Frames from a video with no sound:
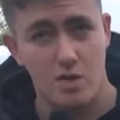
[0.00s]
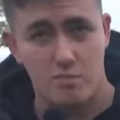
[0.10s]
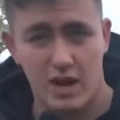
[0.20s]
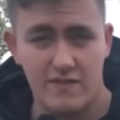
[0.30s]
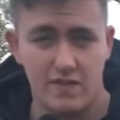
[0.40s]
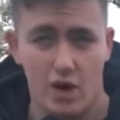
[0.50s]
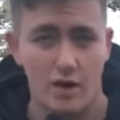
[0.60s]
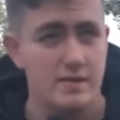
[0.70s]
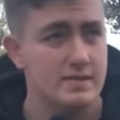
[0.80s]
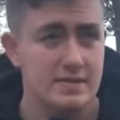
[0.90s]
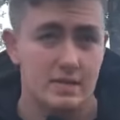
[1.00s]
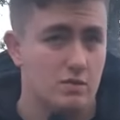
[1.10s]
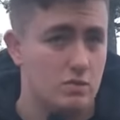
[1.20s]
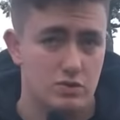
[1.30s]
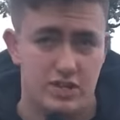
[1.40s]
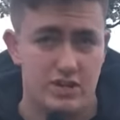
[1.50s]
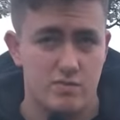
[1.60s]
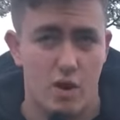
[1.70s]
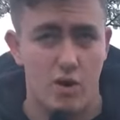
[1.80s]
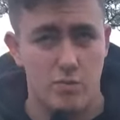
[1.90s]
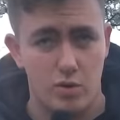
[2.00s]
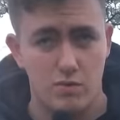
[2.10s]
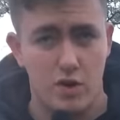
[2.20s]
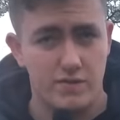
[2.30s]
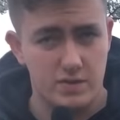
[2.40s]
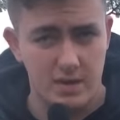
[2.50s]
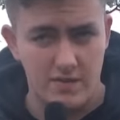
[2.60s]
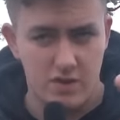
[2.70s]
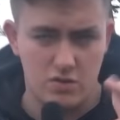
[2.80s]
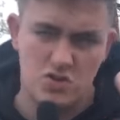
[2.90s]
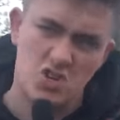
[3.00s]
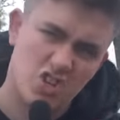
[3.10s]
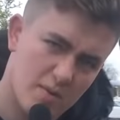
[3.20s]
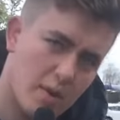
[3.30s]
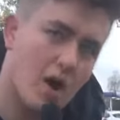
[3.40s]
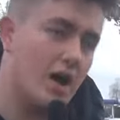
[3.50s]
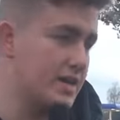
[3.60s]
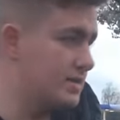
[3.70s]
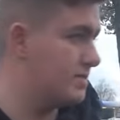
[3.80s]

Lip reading: But if not, we'll see you tomorrow at Portman Road for some interviews. Goodbye.